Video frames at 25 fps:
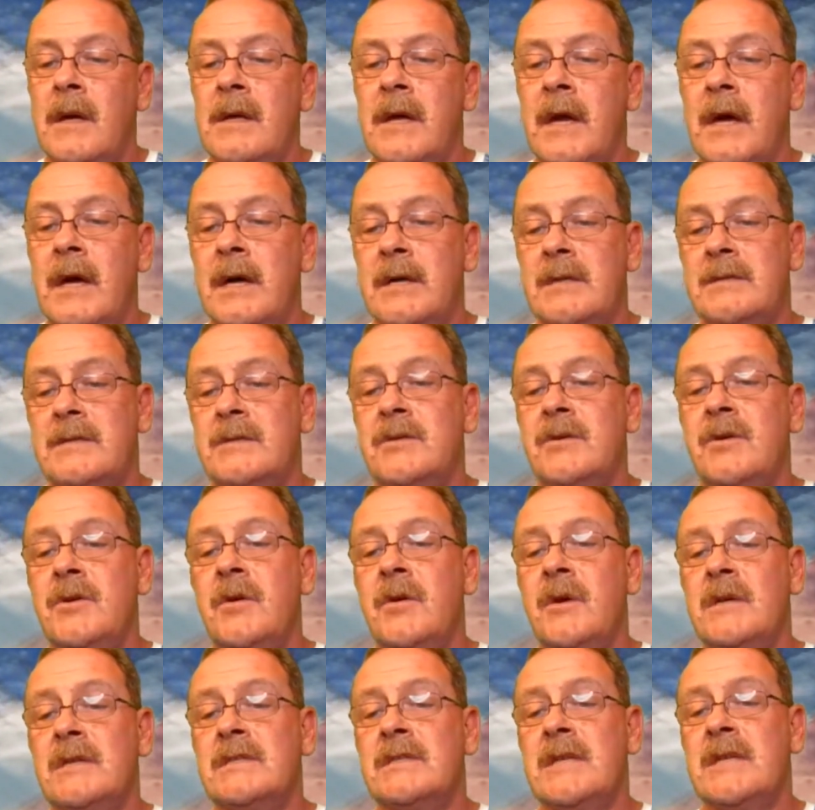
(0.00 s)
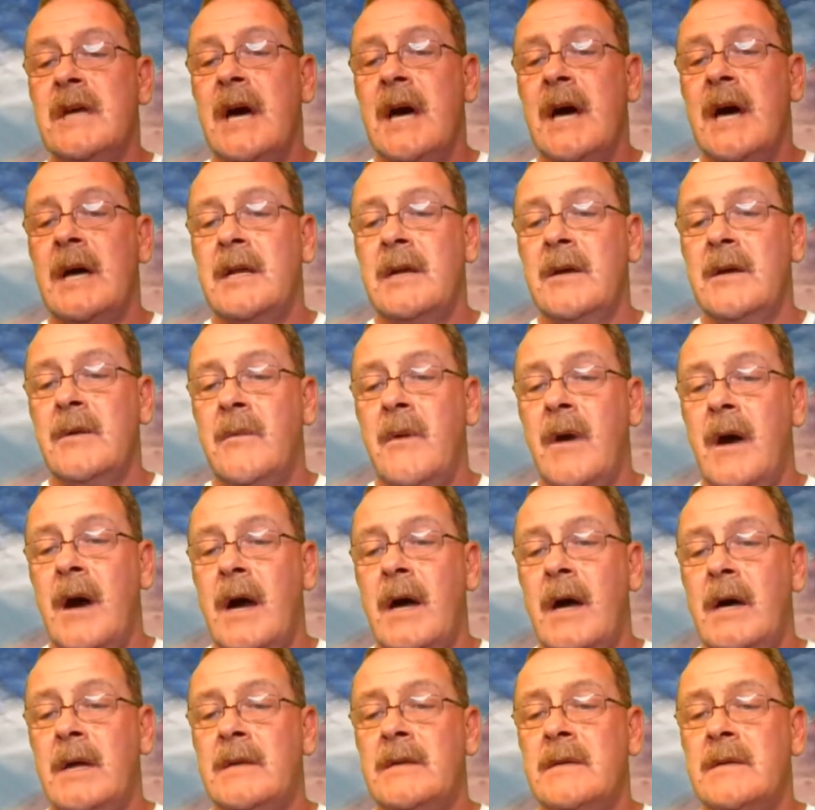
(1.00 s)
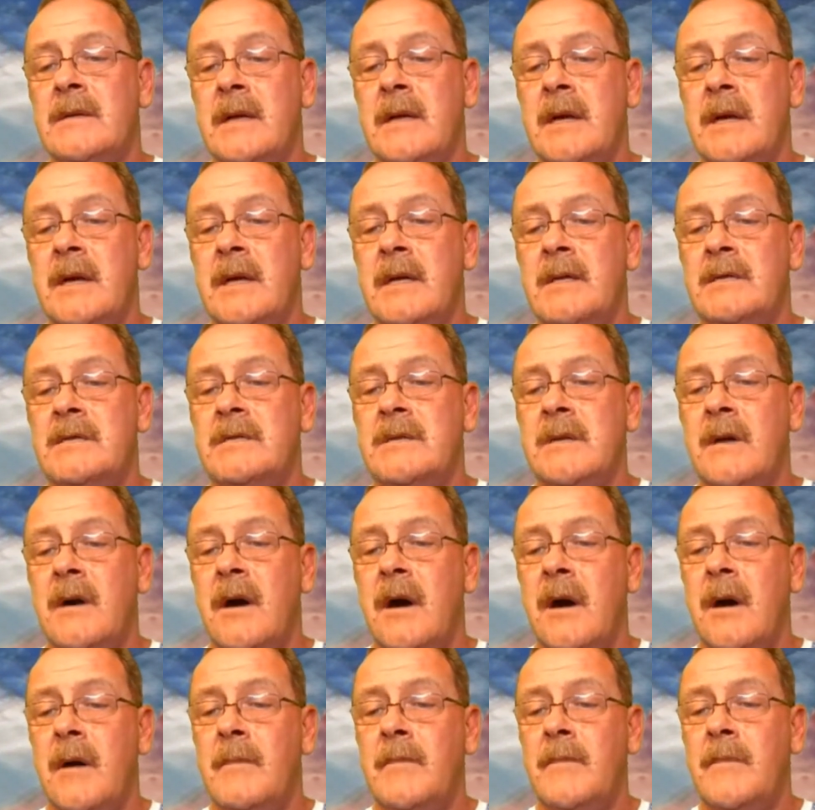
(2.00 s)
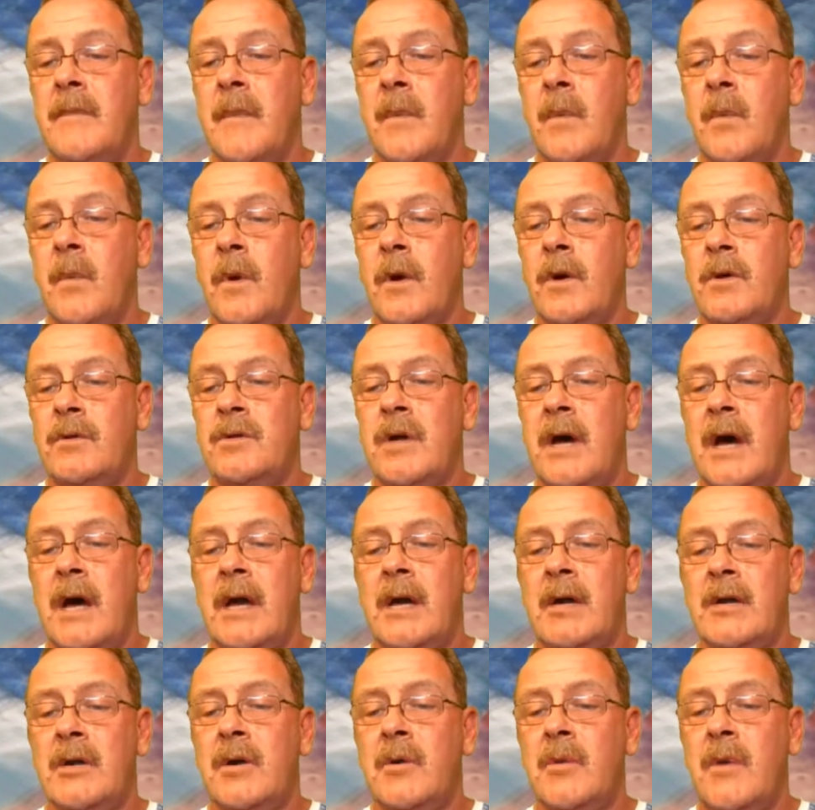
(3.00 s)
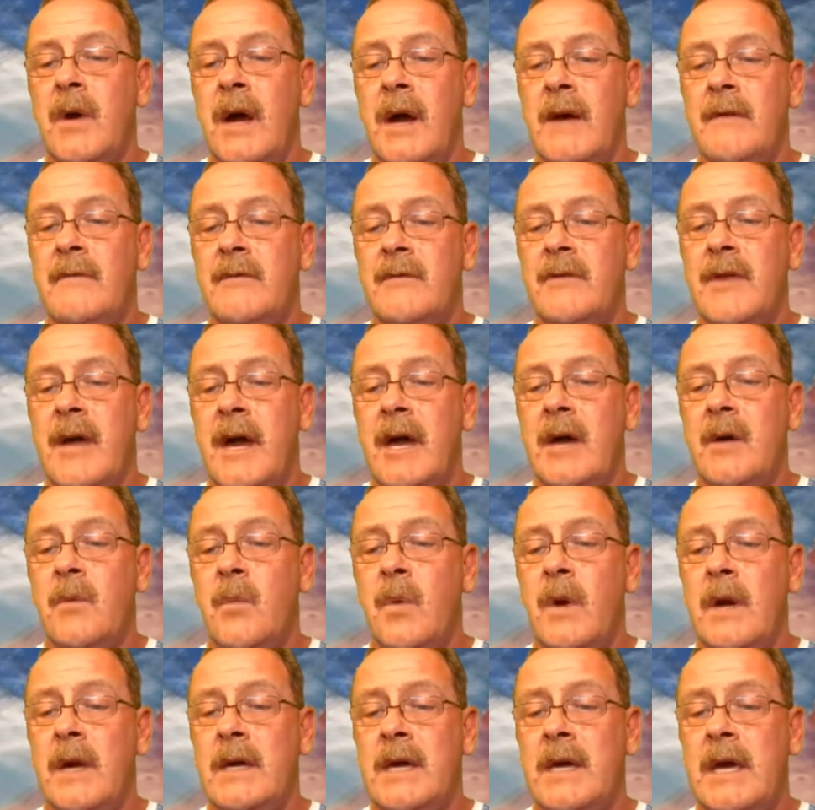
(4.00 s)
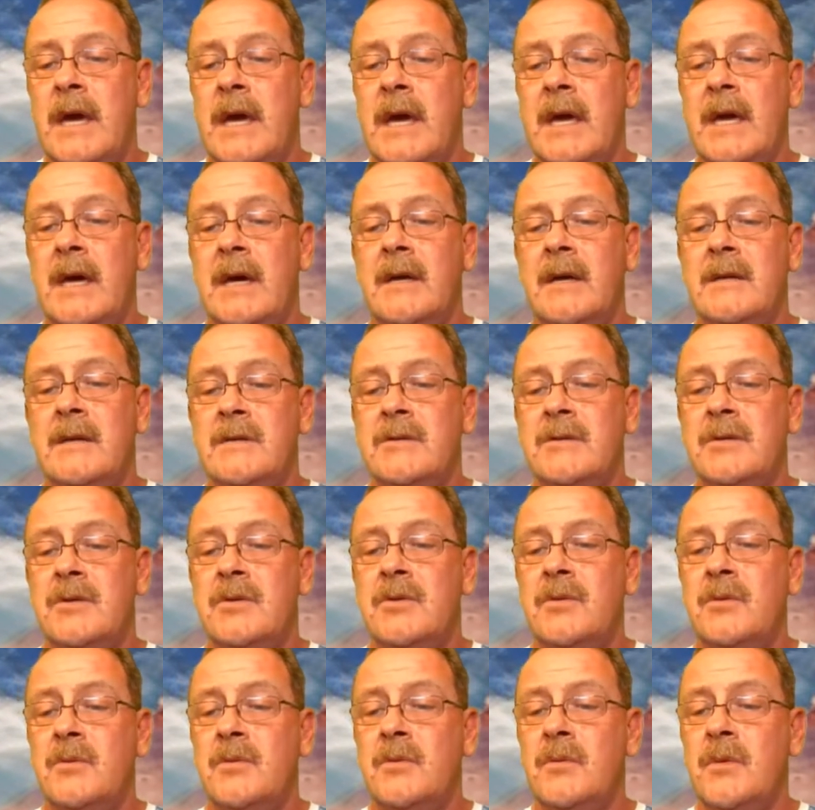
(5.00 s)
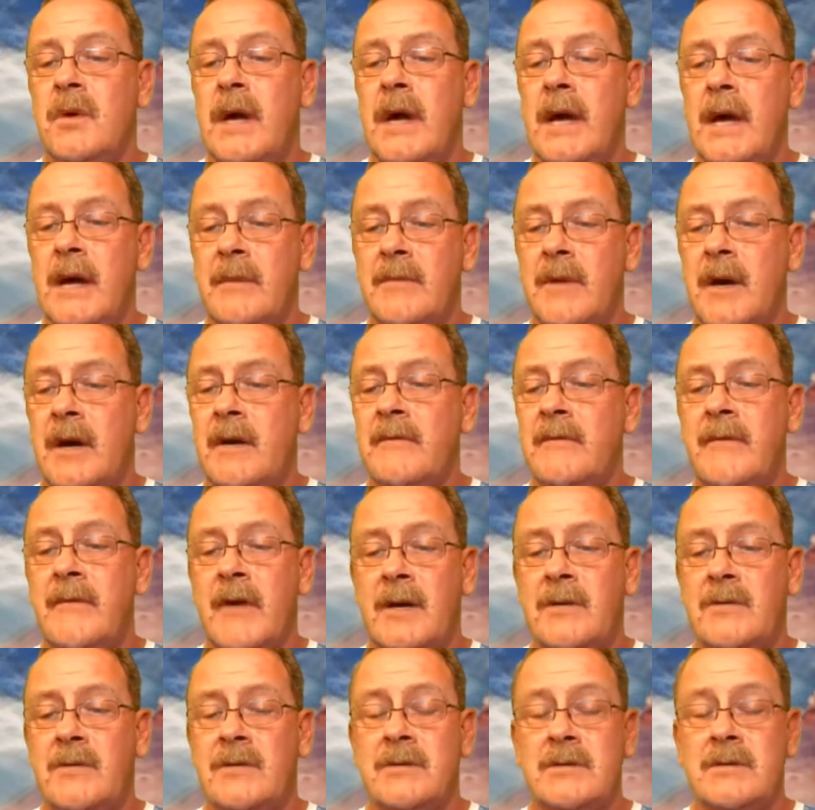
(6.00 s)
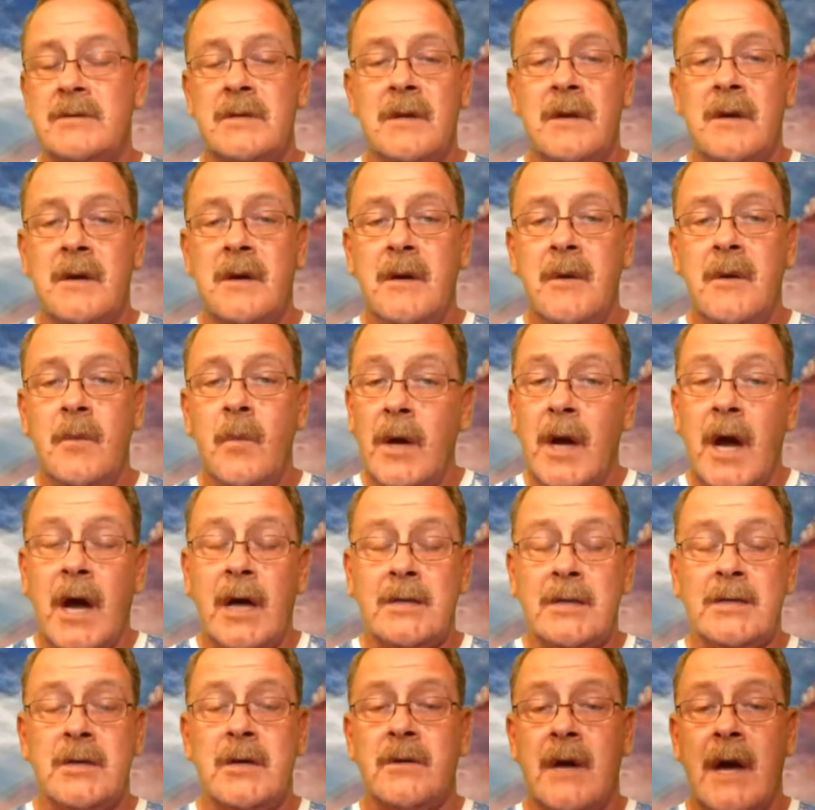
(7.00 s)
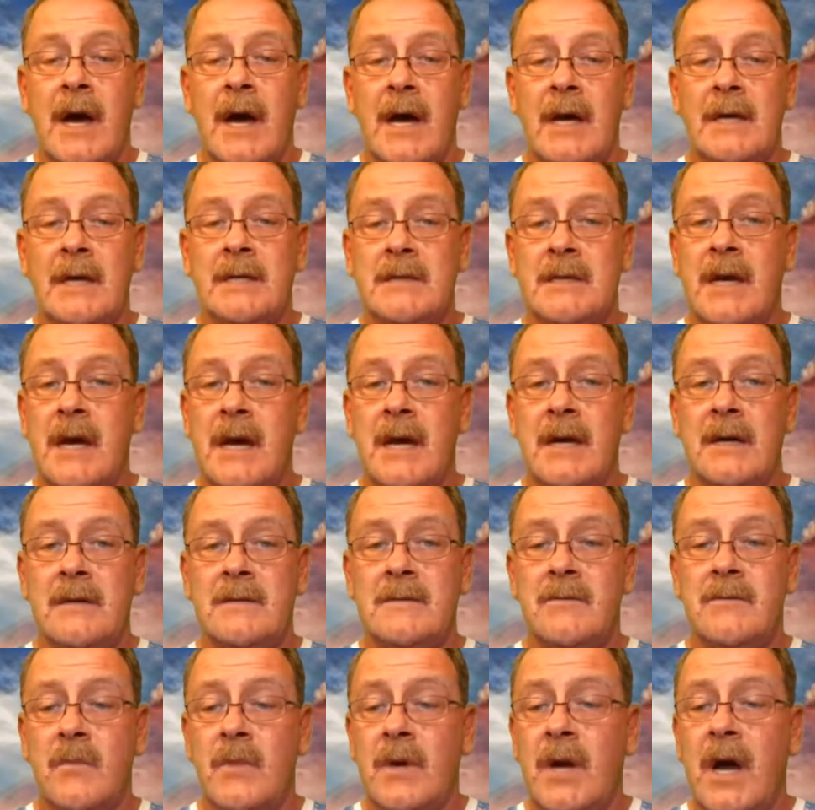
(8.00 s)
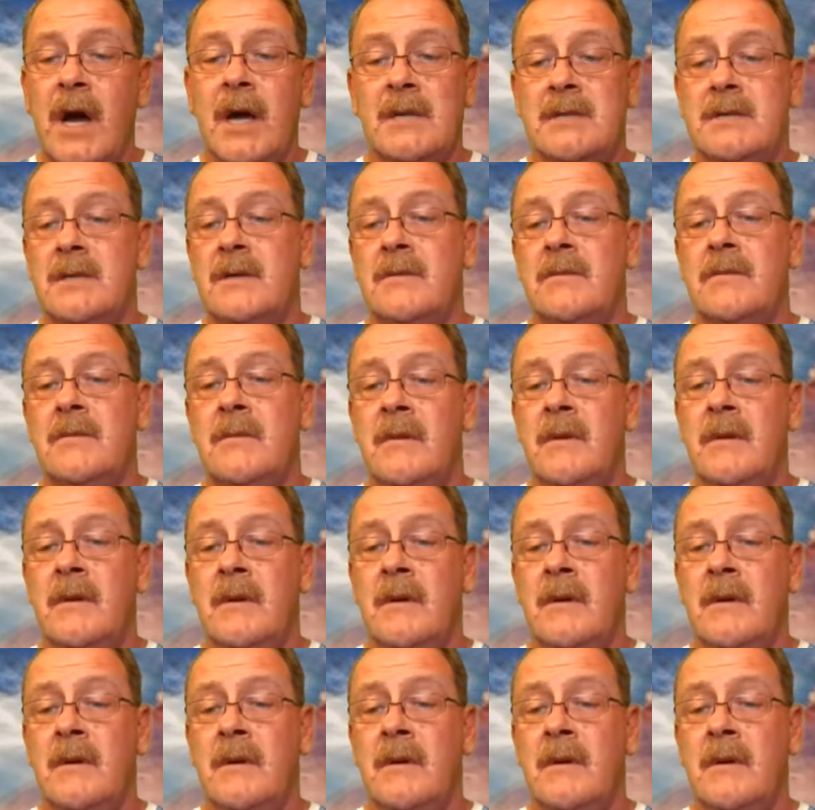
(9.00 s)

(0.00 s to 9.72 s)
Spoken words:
Yes, you're exactly right. It's we're trying to do everything we can to help our veterans. We got to, guys and gals. We got to.